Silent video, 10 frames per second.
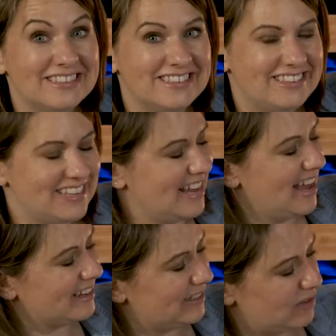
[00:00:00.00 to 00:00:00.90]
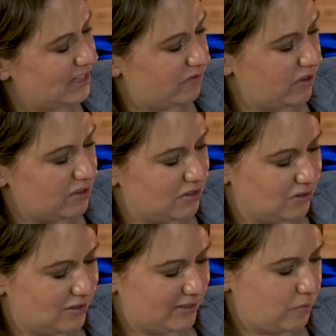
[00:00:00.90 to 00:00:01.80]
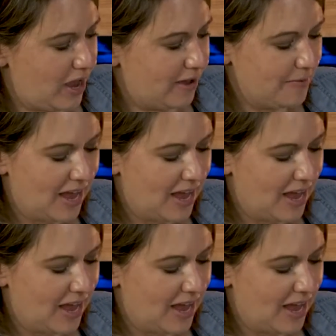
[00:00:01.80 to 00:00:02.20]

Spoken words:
sticking activities for you to do this week.